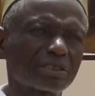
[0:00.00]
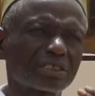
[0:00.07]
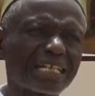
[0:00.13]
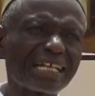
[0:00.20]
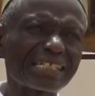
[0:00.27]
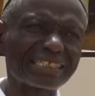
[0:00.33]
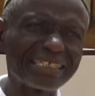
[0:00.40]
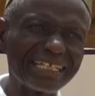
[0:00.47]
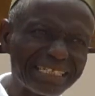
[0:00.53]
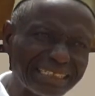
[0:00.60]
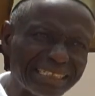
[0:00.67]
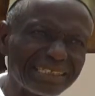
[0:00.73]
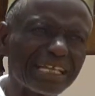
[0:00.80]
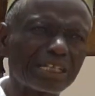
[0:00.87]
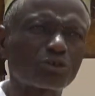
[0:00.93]

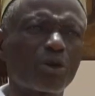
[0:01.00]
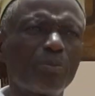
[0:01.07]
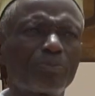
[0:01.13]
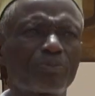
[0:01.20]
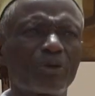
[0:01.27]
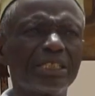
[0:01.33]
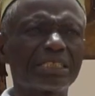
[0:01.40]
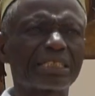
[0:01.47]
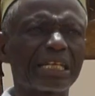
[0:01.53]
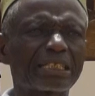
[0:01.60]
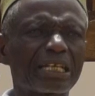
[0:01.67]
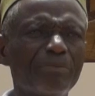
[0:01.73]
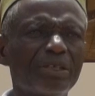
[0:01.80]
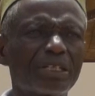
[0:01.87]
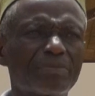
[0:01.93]
translating that political
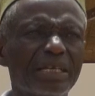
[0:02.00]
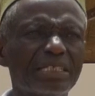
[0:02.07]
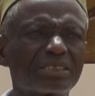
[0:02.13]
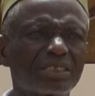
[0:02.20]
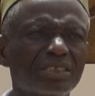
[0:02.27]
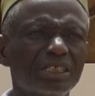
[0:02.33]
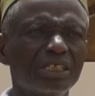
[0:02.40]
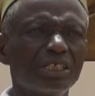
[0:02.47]
commitment